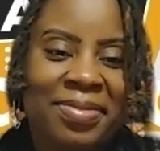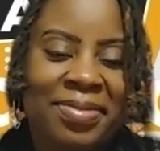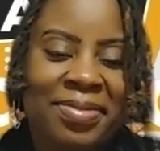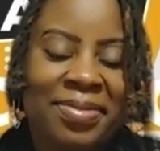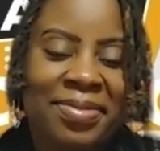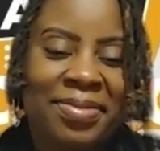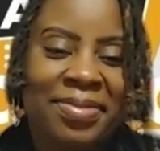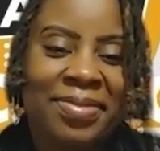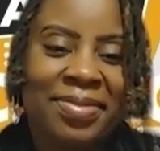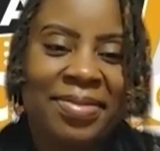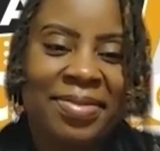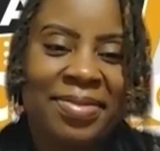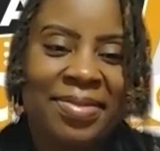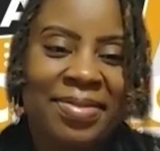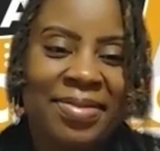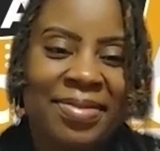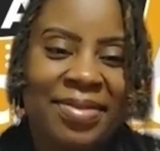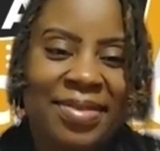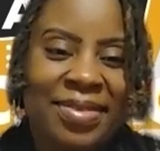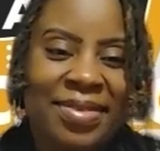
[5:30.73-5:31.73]

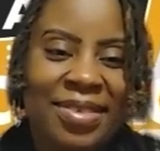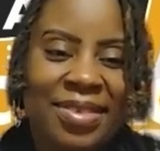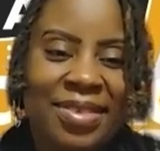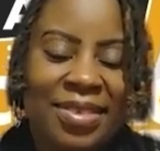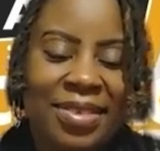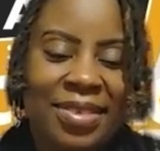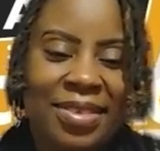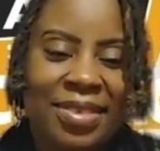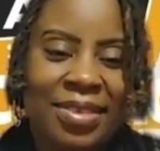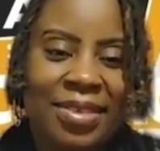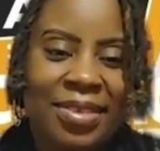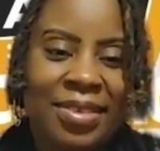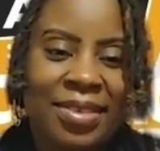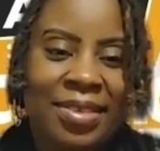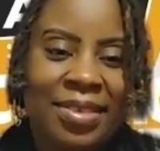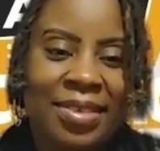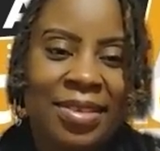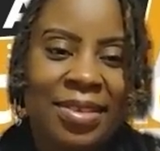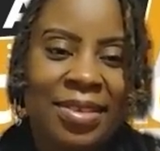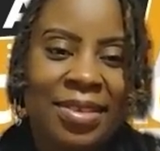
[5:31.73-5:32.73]

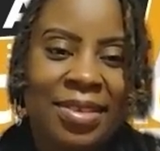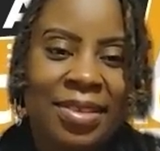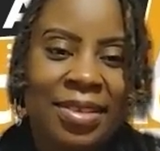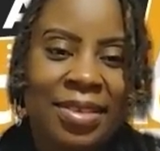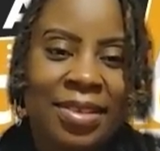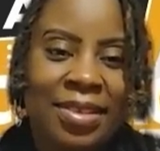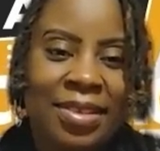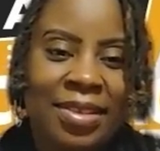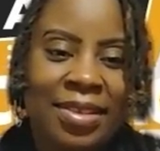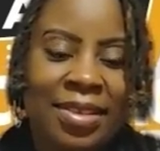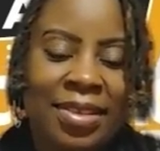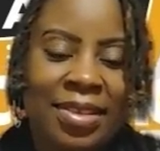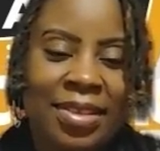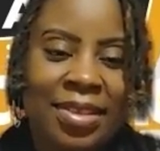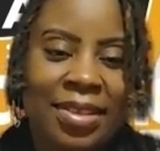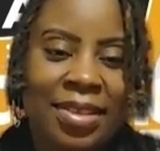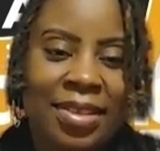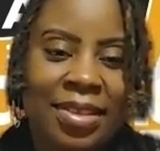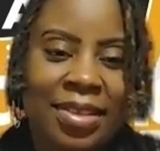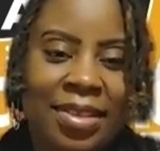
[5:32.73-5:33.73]

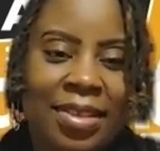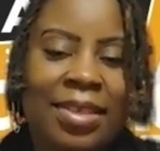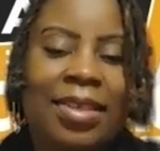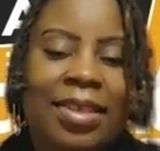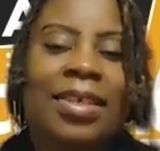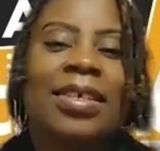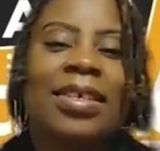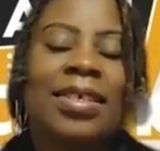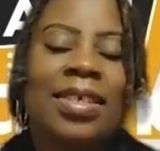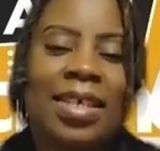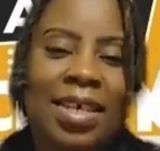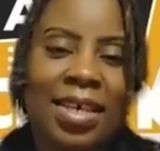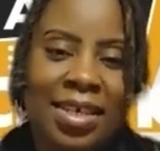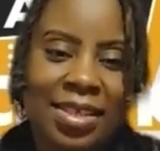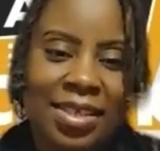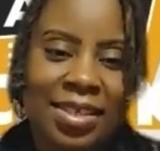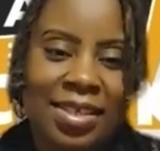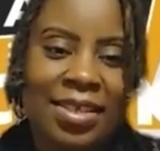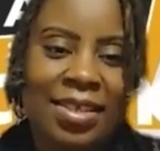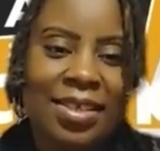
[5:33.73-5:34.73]

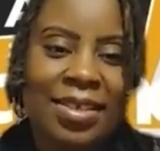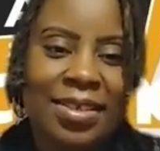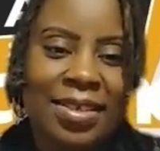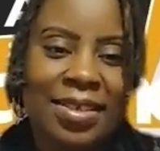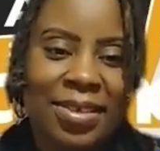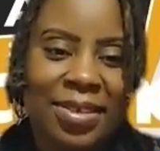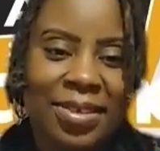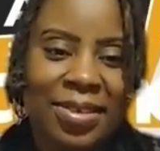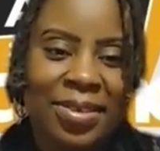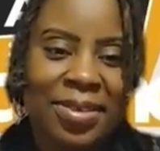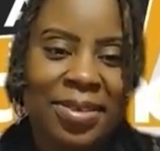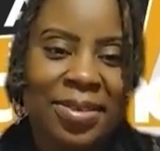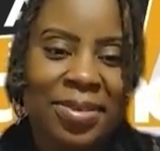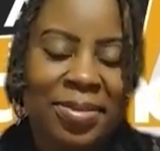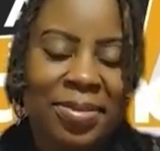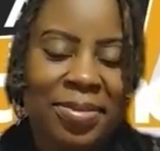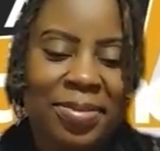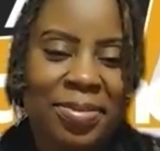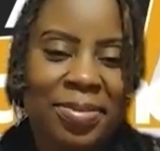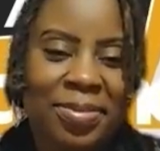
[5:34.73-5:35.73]

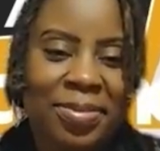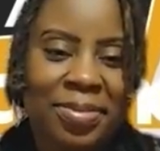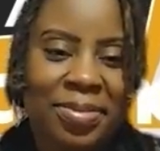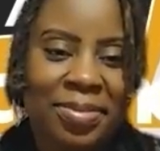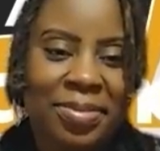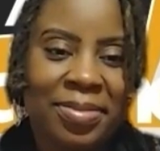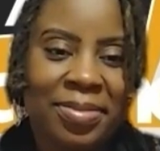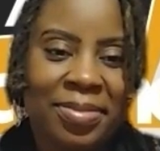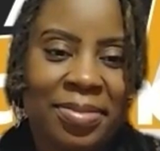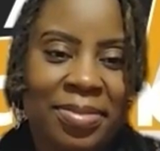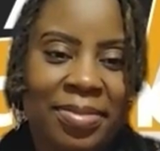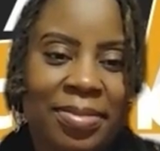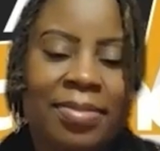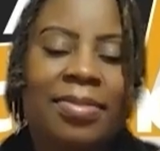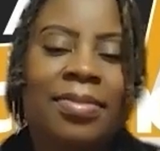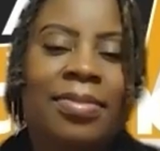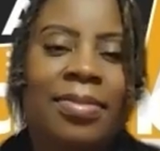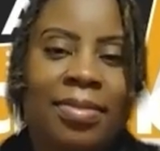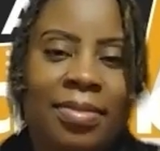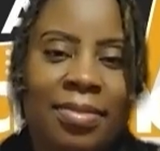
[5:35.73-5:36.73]

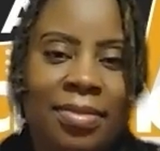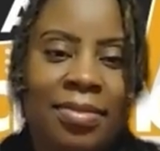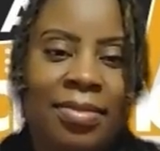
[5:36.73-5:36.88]
The person shown says nothing.